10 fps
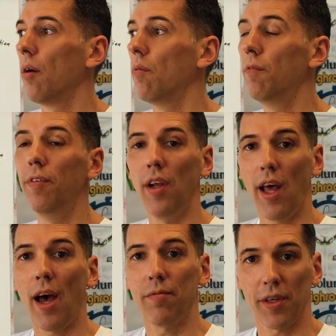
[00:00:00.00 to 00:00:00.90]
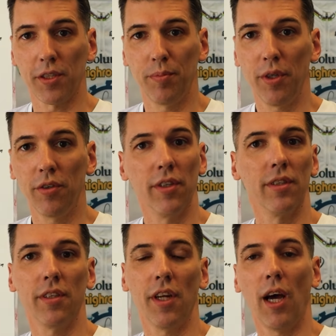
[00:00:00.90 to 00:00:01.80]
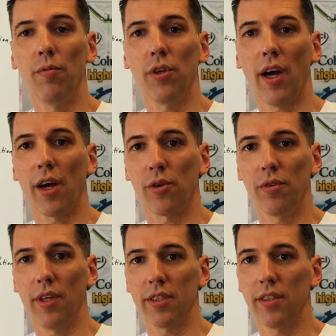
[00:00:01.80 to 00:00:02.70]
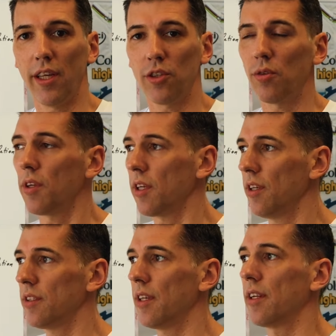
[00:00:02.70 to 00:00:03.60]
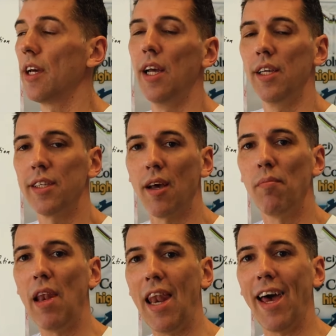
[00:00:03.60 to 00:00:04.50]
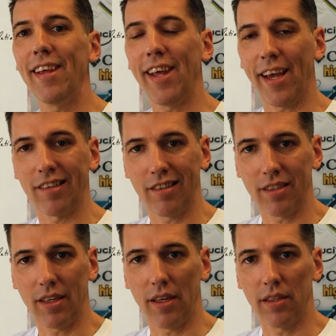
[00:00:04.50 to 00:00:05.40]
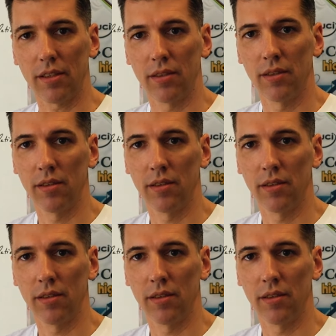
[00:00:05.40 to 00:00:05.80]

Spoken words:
will have experience, and I would argue does naturally, is that some light exercise,